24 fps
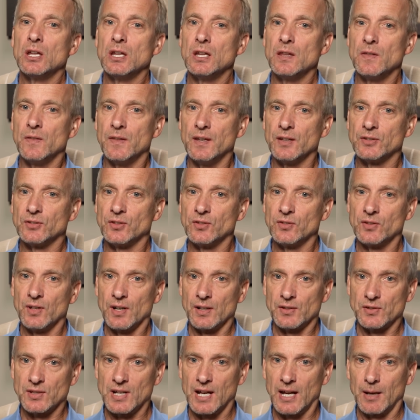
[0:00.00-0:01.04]
this is an
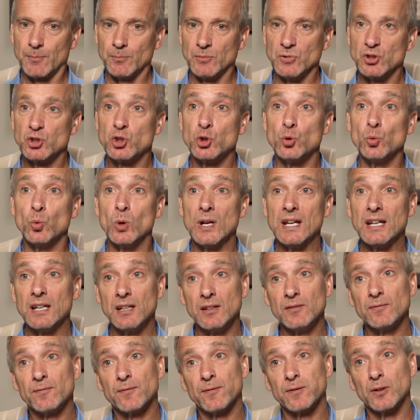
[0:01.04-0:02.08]
attempt to
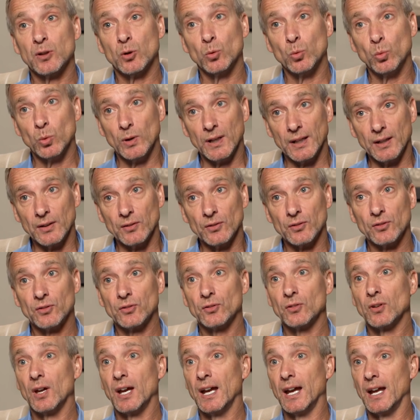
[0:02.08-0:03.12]

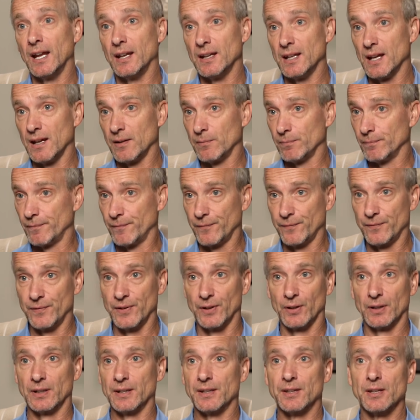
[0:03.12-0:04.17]
influence and then
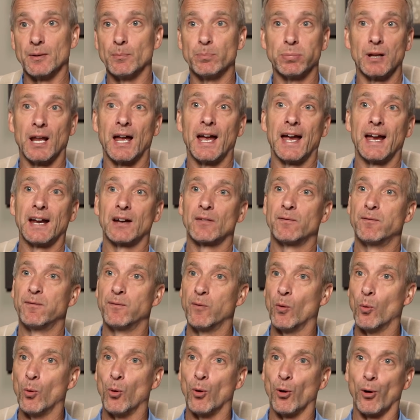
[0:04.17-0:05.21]
fill in the blank
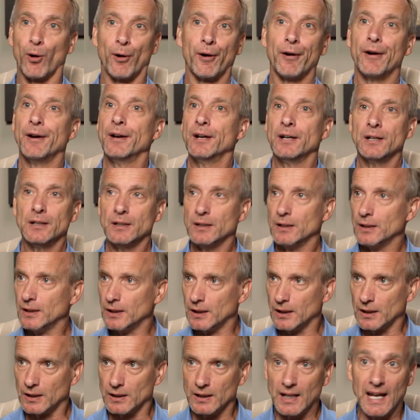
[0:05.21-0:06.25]
for
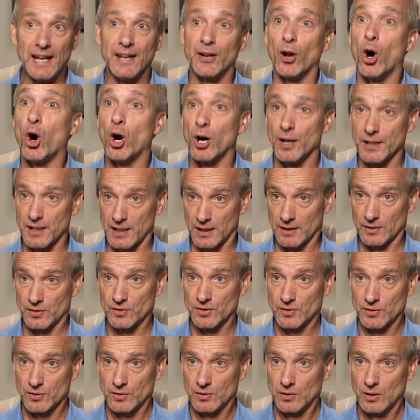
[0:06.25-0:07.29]
an
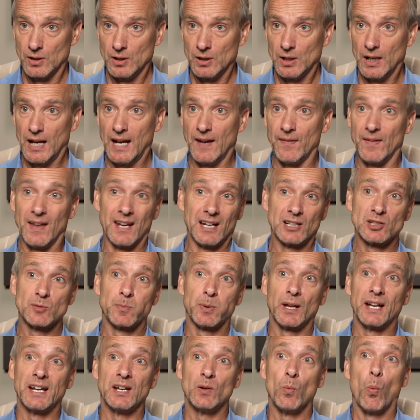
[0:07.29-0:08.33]
audience, and then
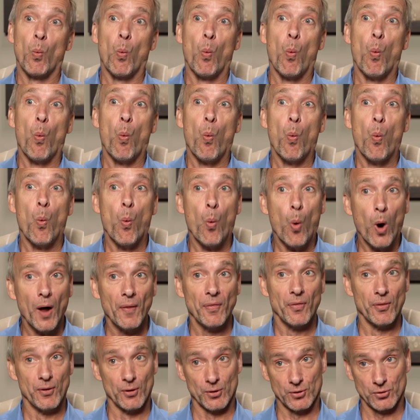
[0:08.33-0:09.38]
explain
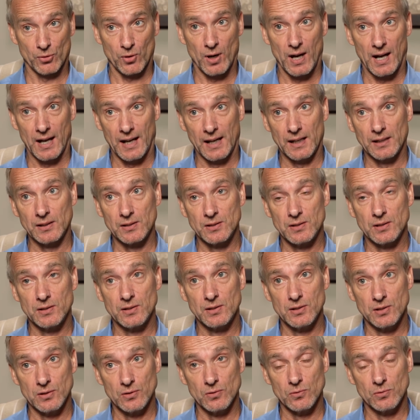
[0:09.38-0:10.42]
what they're trying to
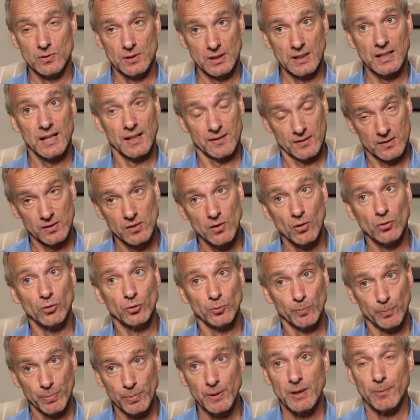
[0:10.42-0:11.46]
do to get those
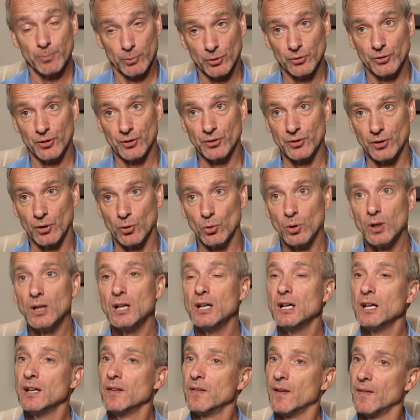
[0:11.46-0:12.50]
people to do,
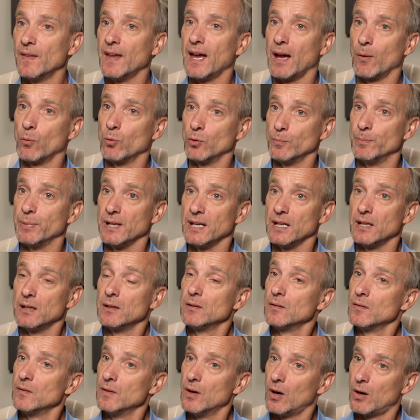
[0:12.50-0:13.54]
then that would be
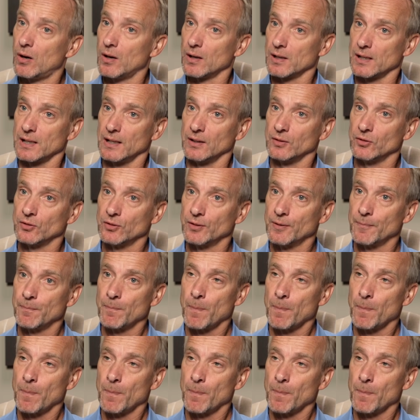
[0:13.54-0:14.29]
the audience.